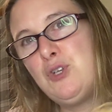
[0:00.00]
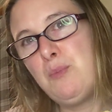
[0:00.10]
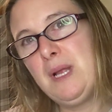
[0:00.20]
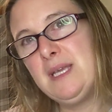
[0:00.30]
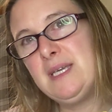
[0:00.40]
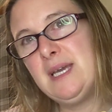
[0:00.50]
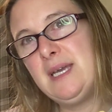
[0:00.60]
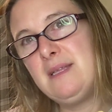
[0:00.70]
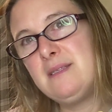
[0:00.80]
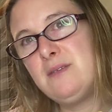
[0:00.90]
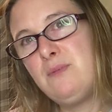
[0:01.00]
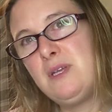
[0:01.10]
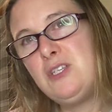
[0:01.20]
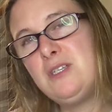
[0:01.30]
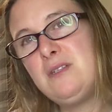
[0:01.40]
blanket,
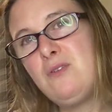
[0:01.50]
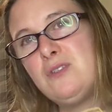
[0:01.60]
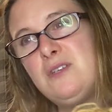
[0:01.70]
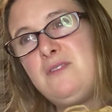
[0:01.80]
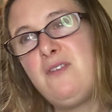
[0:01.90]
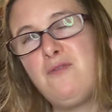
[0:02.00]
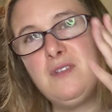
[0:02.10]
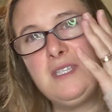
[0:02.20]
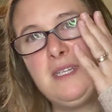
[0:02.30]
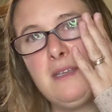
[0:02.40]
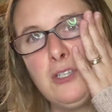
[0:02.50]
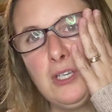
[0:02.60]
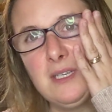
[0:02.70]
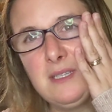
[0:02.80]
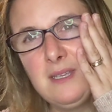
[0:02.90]
which is lots of different
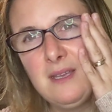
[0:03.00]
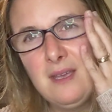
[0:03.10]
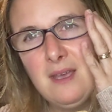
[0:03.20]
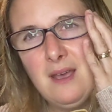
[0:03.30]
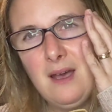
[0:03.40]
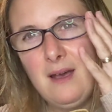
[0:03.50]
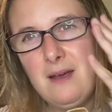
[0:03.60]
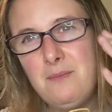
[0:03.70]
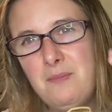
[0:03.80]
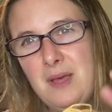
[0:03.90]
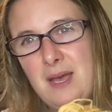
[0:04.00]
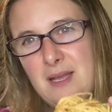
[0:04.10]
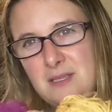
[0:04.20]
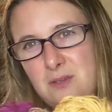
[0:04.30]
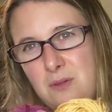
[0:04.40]
stitches,
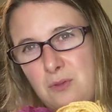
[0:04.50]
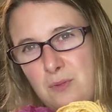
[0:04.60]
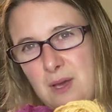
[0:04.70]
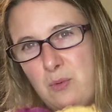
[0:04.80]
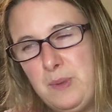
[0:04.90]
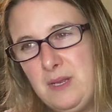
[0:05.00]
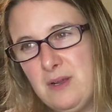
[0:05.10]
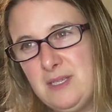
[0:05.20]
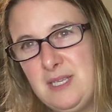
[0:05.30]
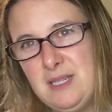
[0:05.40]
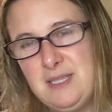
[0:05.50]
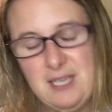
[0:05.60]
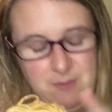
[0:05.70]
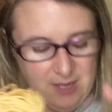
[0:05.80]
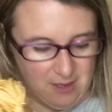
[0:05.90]
and so I thought that would be nice in the
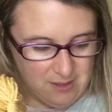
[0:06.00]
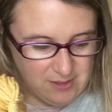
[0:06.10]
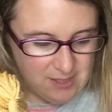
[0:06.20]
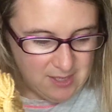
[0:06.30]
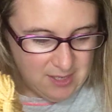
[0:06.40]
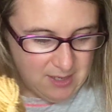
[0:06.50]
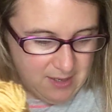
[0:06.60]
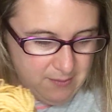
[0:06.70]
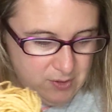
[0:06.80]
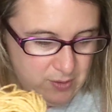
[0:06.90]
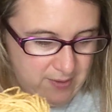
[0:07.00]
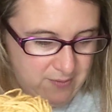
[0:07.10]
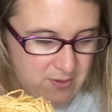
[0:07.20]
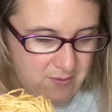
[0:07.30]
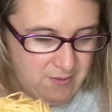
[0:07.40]
same colours, to have
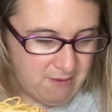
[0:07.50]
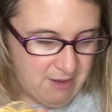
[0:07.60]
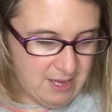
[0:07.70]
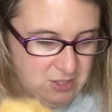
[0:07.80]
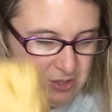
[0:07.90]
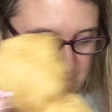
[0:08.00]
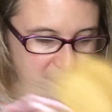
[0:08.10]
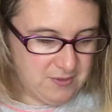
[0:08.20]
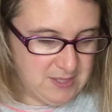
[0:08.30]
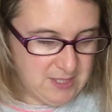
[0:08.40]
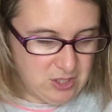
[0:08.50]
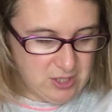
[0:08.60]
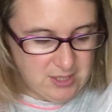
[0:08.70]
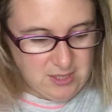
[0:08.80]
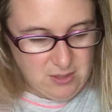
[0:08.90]
a variation of stitches.